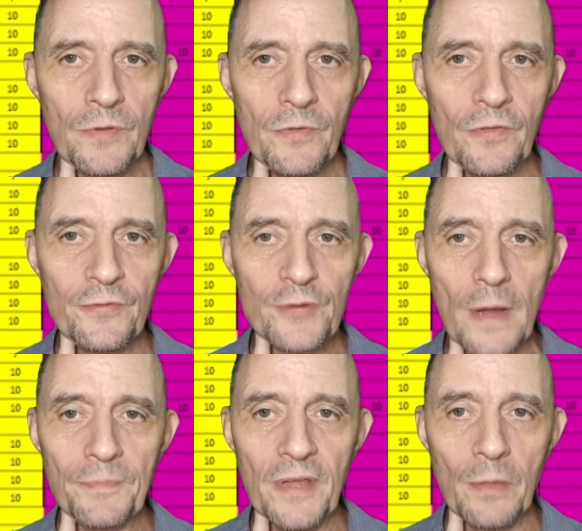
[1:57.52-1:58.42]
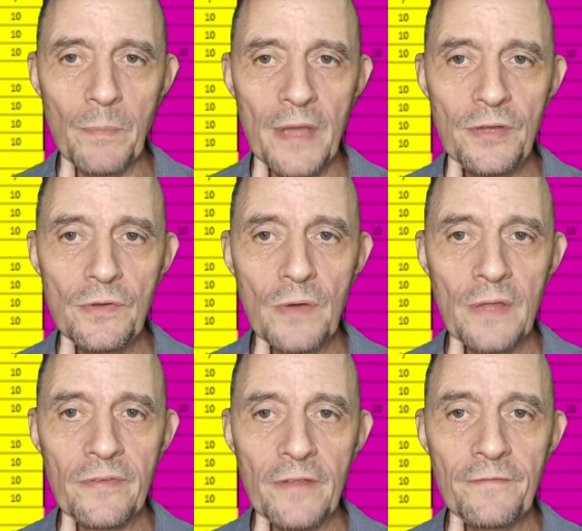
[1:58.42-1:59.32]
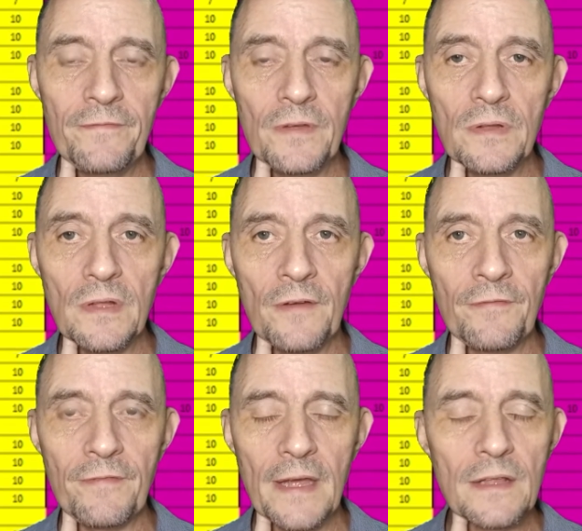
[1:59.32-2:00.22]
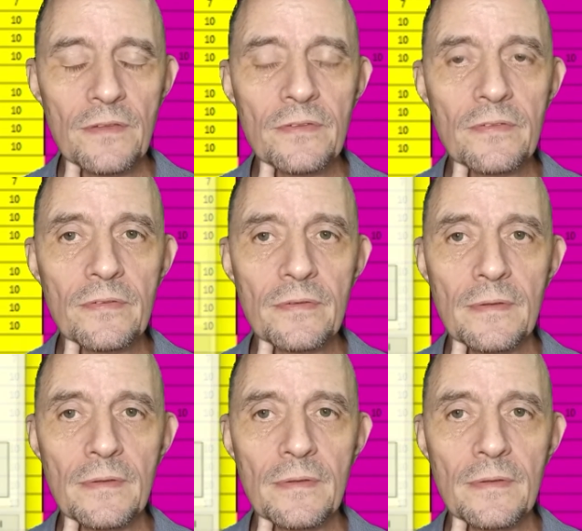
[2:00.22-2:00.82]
do this drop-down menu and say Fill Effects,